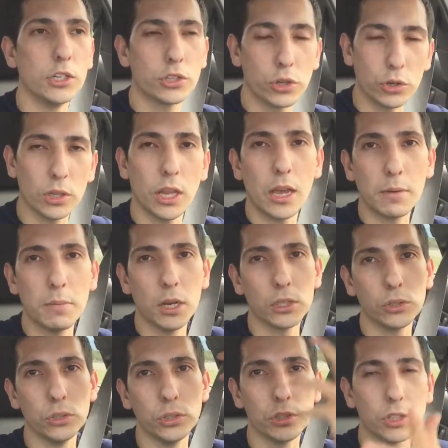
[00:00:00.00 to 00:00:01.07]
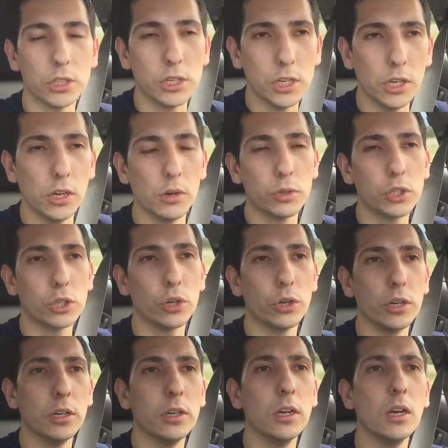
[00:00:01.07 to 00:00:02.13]
certain leg muscles and, you know,
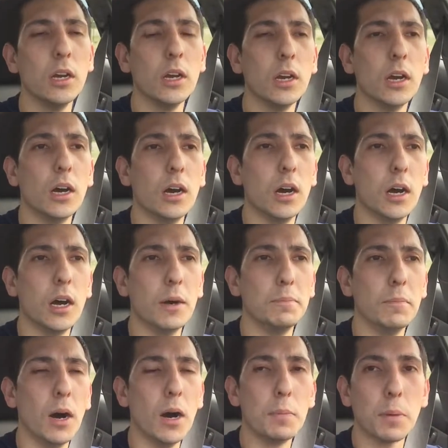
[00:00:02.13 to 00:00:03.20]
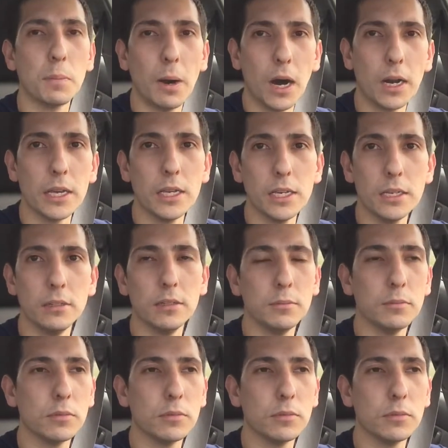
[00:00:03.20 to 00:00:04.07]
certain um, upper body,